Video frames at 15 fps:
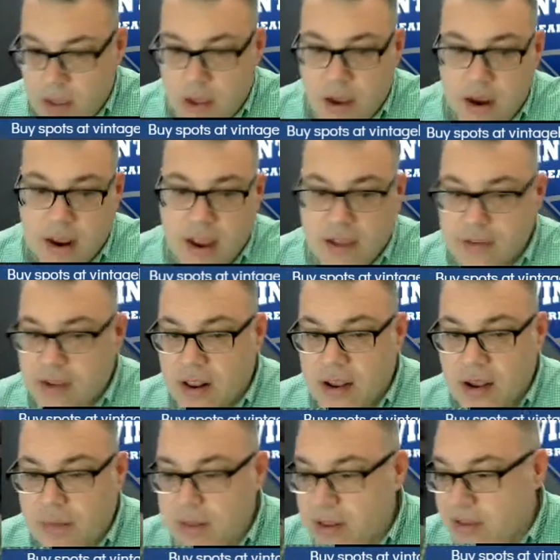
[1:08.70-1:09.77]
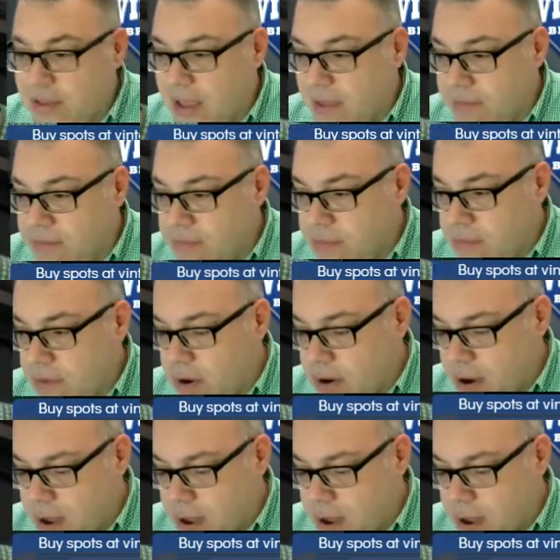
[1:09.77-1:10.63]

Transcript: Mm. All right, guys, got a couple minutes left.